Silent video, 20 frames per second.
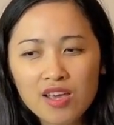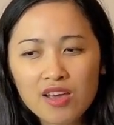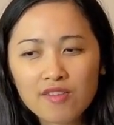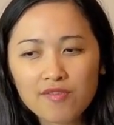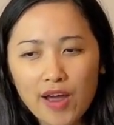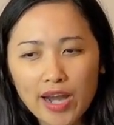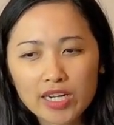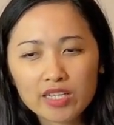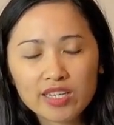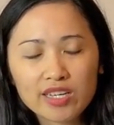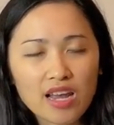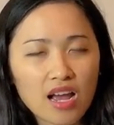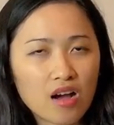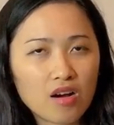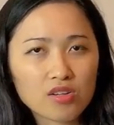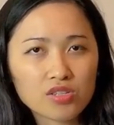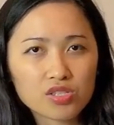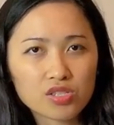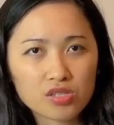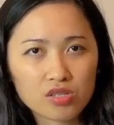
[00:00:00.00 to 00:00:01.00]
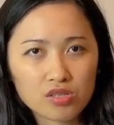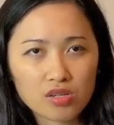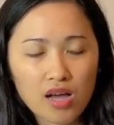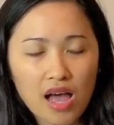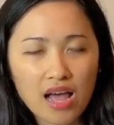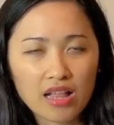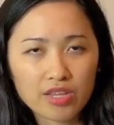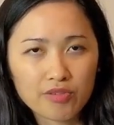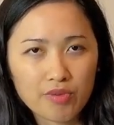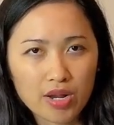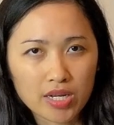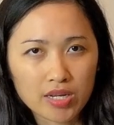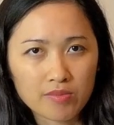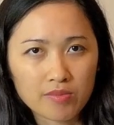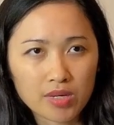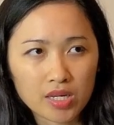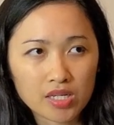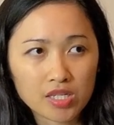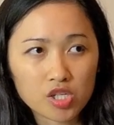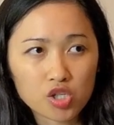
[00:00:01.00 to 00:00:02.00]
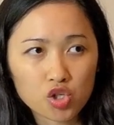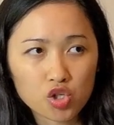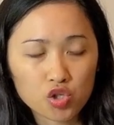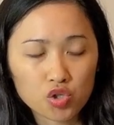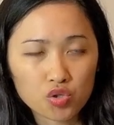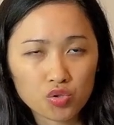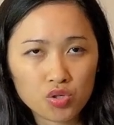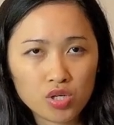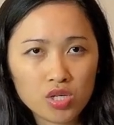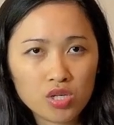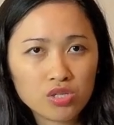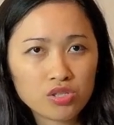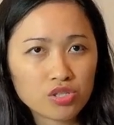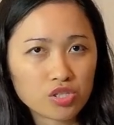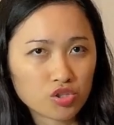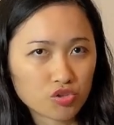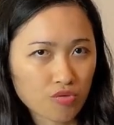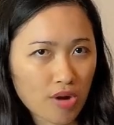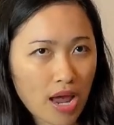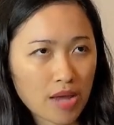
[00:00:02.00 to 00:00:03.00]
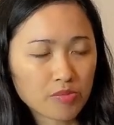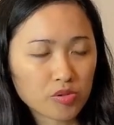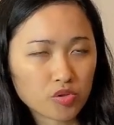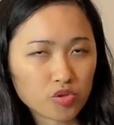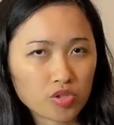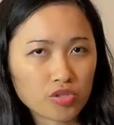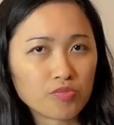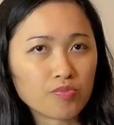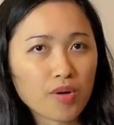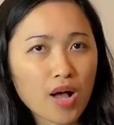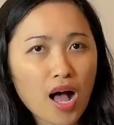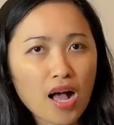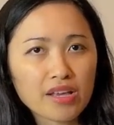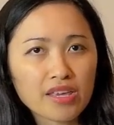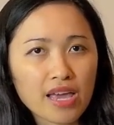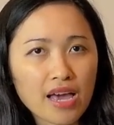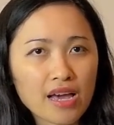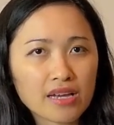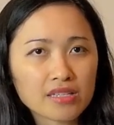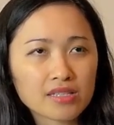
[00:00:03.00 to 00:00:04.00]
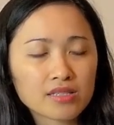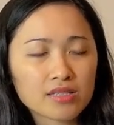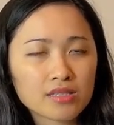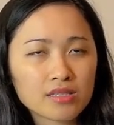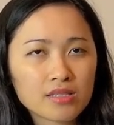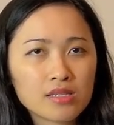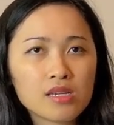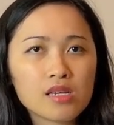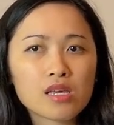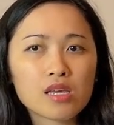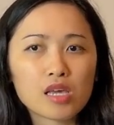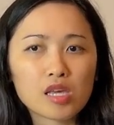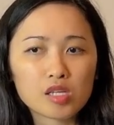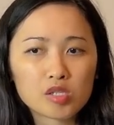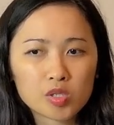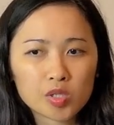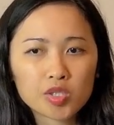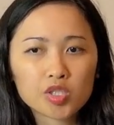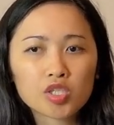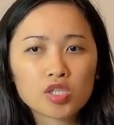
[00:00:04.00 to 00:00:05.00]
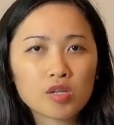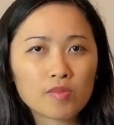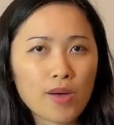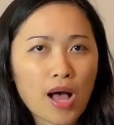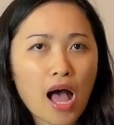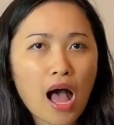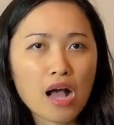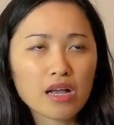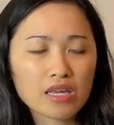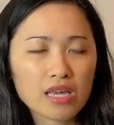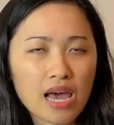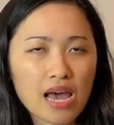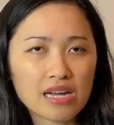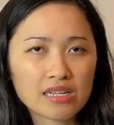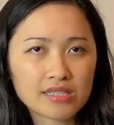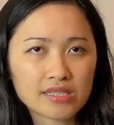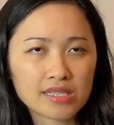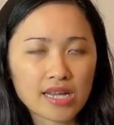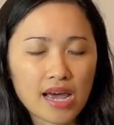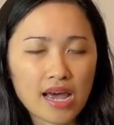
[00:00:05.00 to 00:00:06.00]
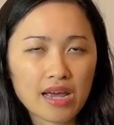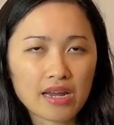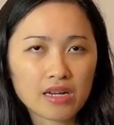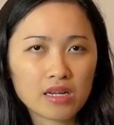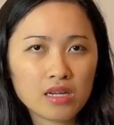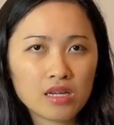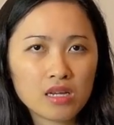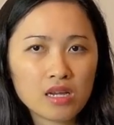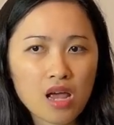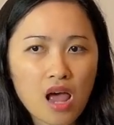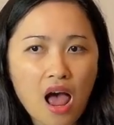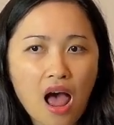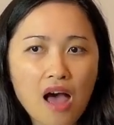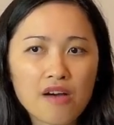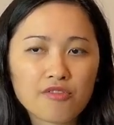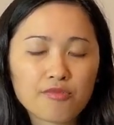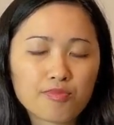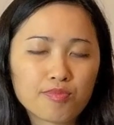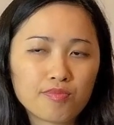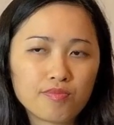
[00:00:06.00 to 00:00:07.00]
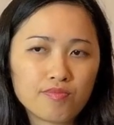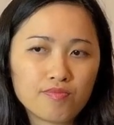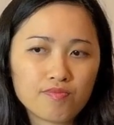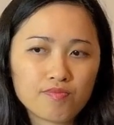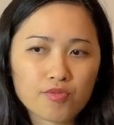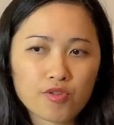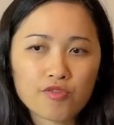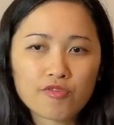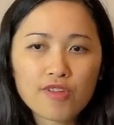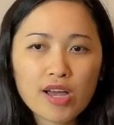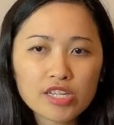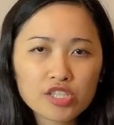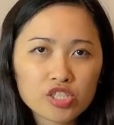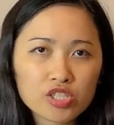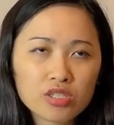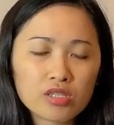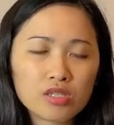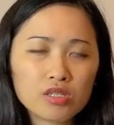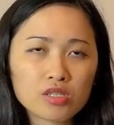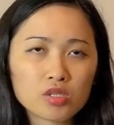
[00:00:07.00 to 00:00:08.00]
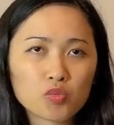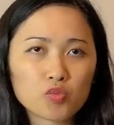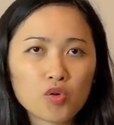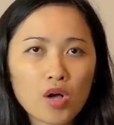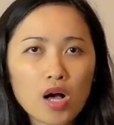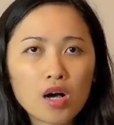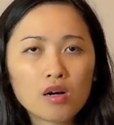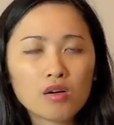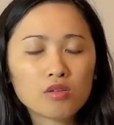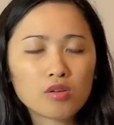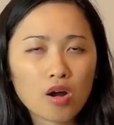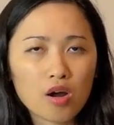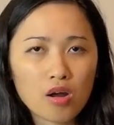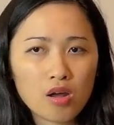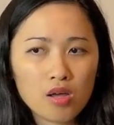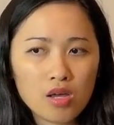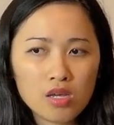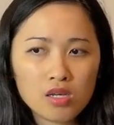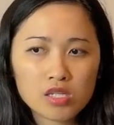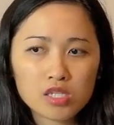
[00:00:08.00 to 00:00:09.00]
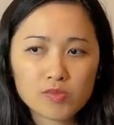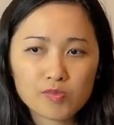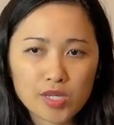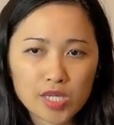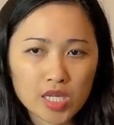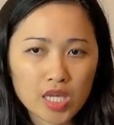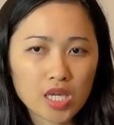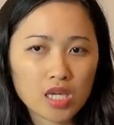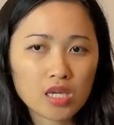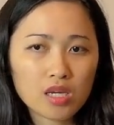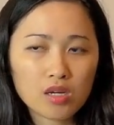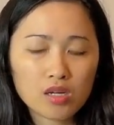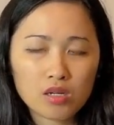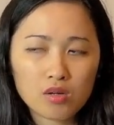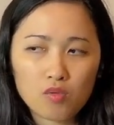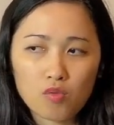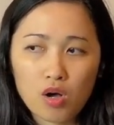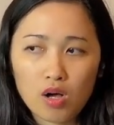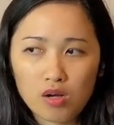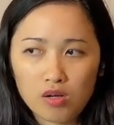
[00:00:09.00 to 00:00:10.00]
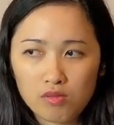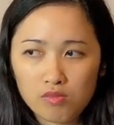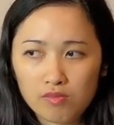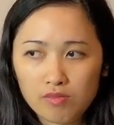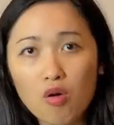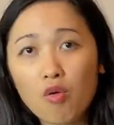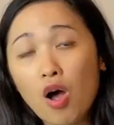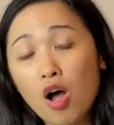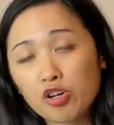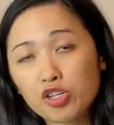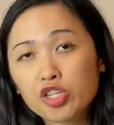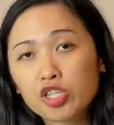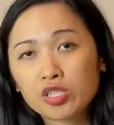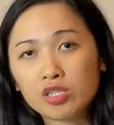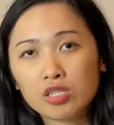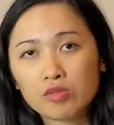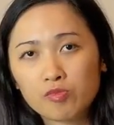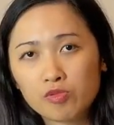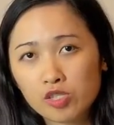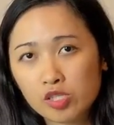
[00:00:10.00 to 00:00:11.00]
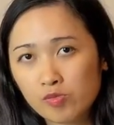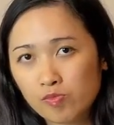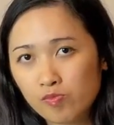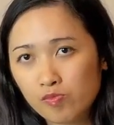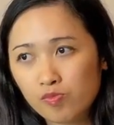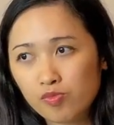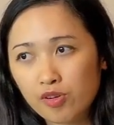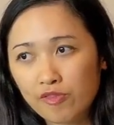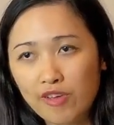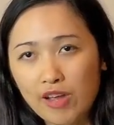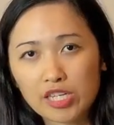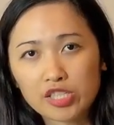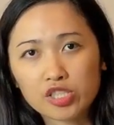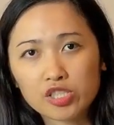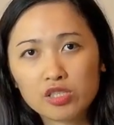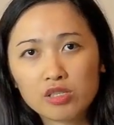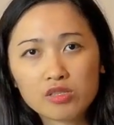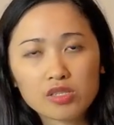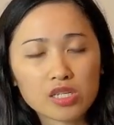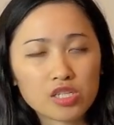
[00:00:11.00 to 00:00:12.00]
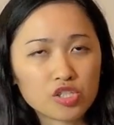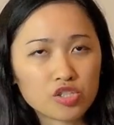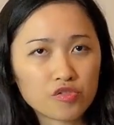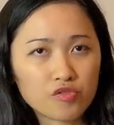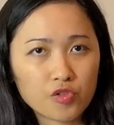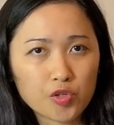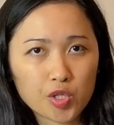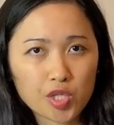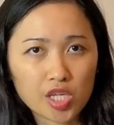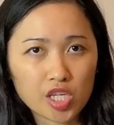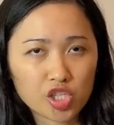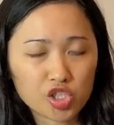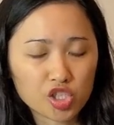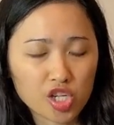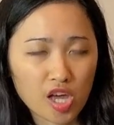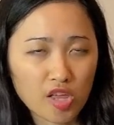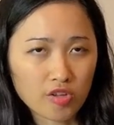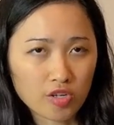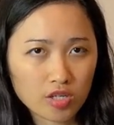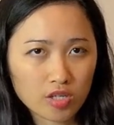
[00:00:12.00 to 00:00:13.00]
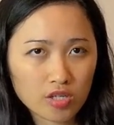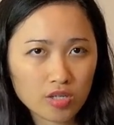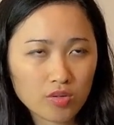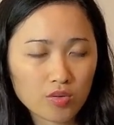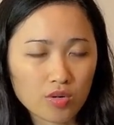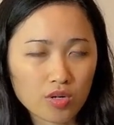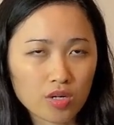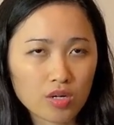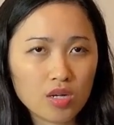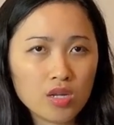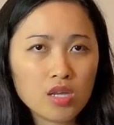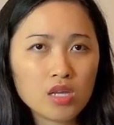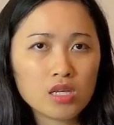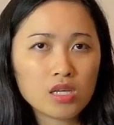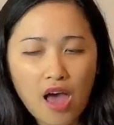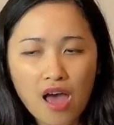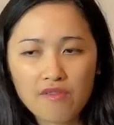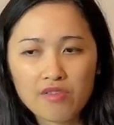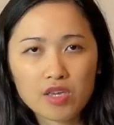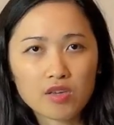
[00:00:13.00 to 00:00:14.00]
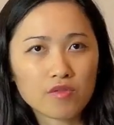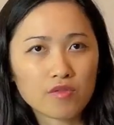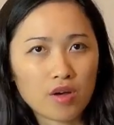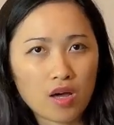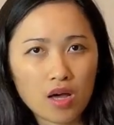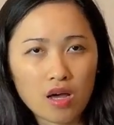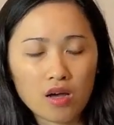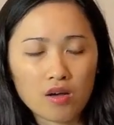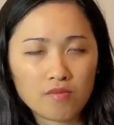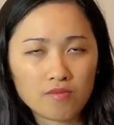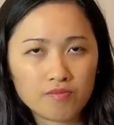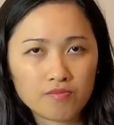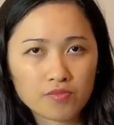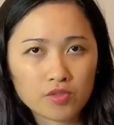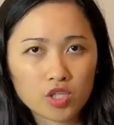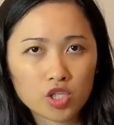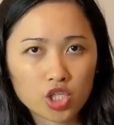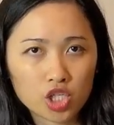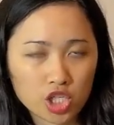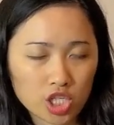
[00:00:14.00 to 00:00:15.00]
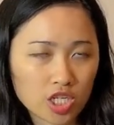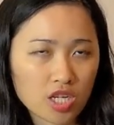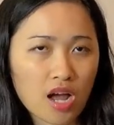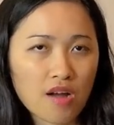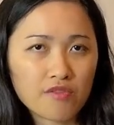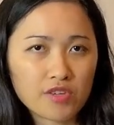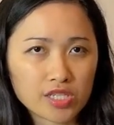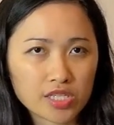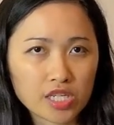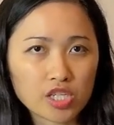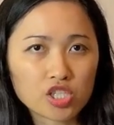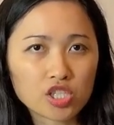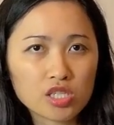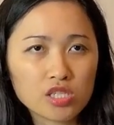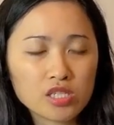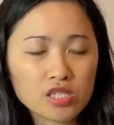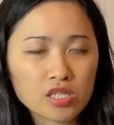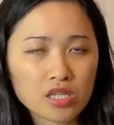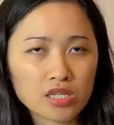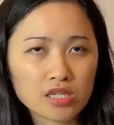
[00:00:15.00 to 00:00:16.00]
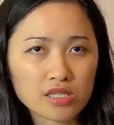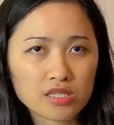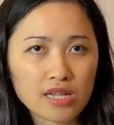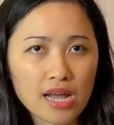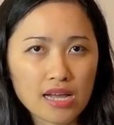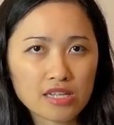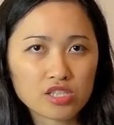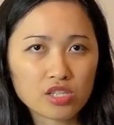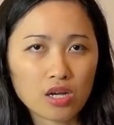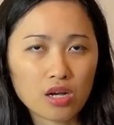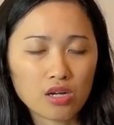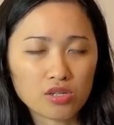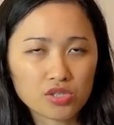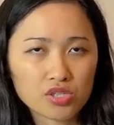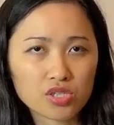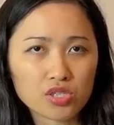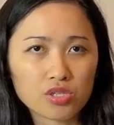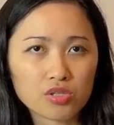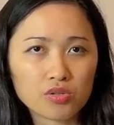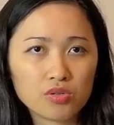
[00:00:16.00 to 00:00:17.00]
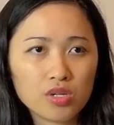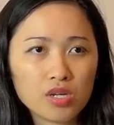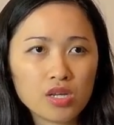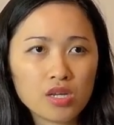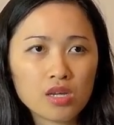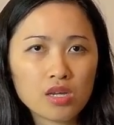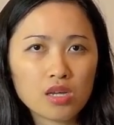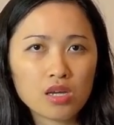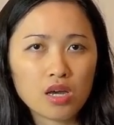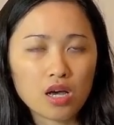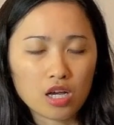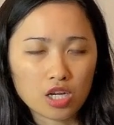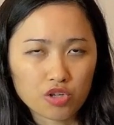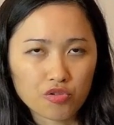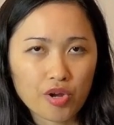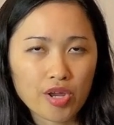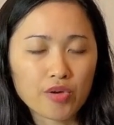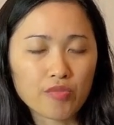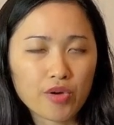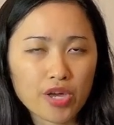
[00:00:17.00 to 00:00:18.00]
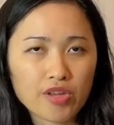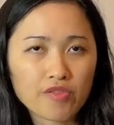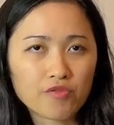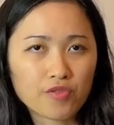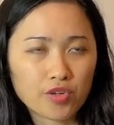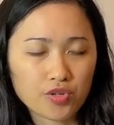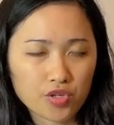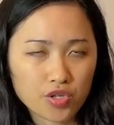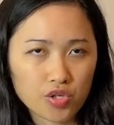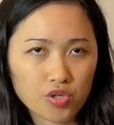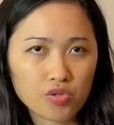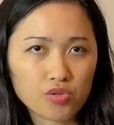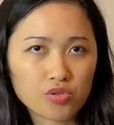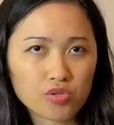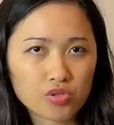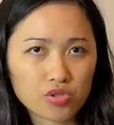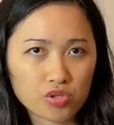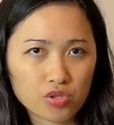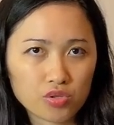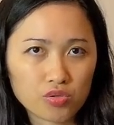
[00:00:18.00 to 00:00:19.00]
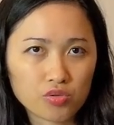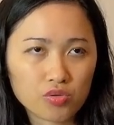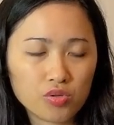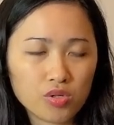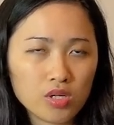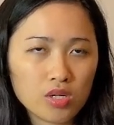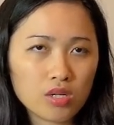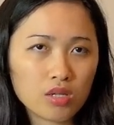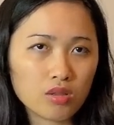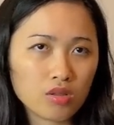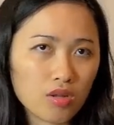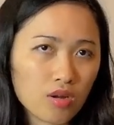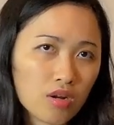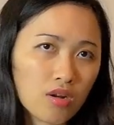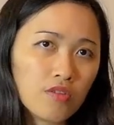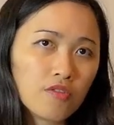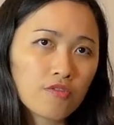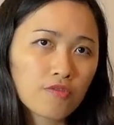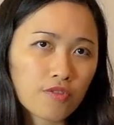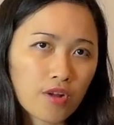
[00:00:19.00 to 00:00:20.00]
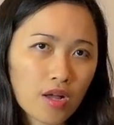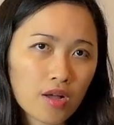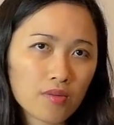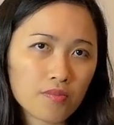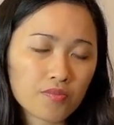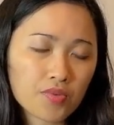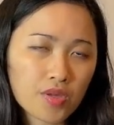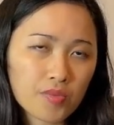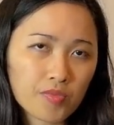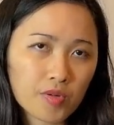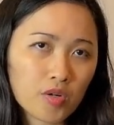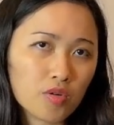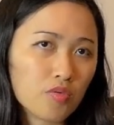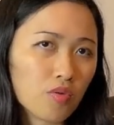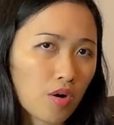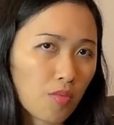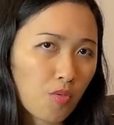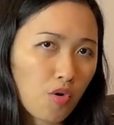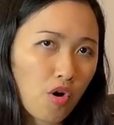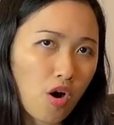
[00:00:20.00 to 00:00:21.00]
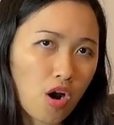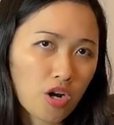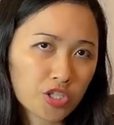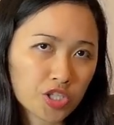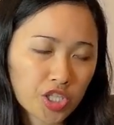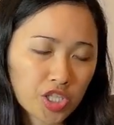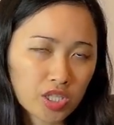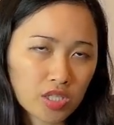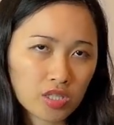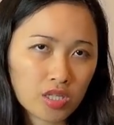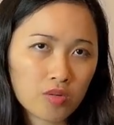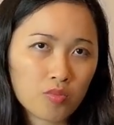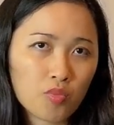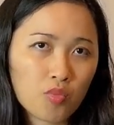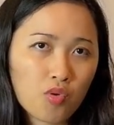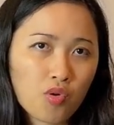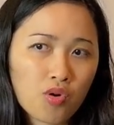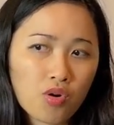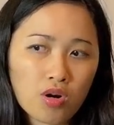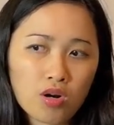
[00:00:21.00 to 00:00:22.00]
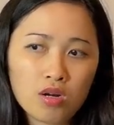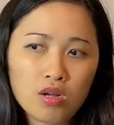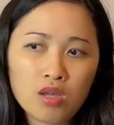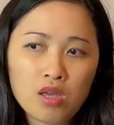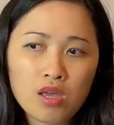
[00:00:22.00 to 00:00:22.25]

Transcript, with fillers: Finally, I also highly recommend you subscribe to certain podcasts, especially the podcasts that have professionals, well speaking, well articulate professionals interviewing each other or having um, good conversations because that's also a great way for you to learn from people who are more articulate, more